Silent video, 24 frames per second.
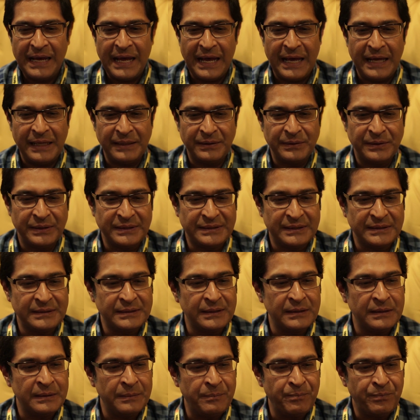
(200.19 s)
And this is
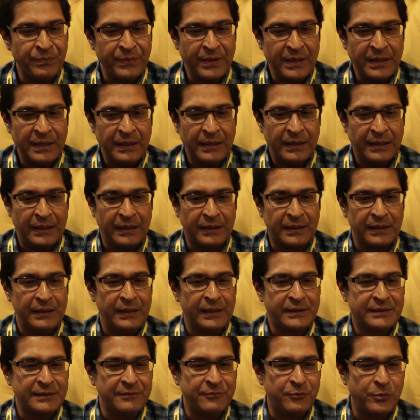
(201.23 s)
a
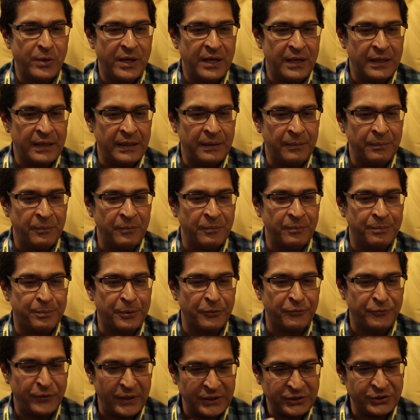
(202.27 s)
collective where
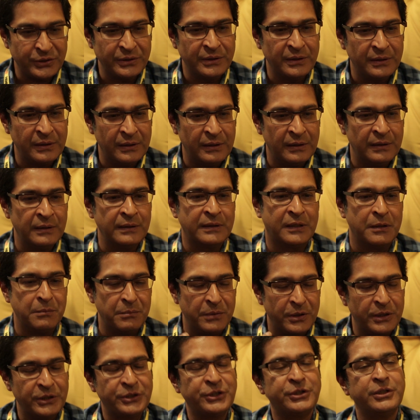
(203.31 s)
professional,
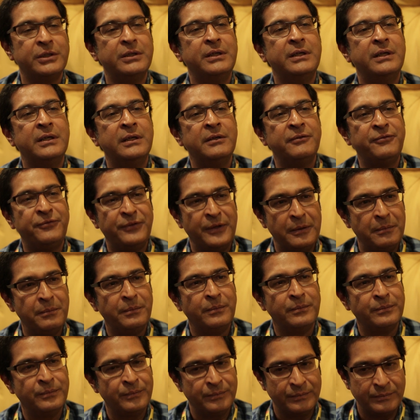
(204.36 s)
commercial
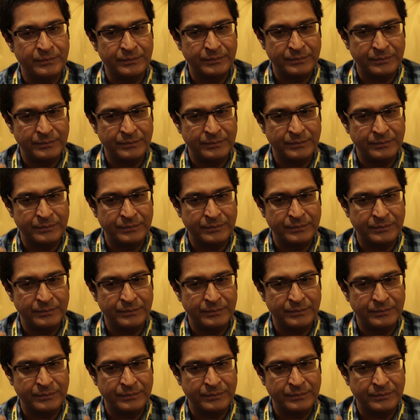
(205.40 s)
film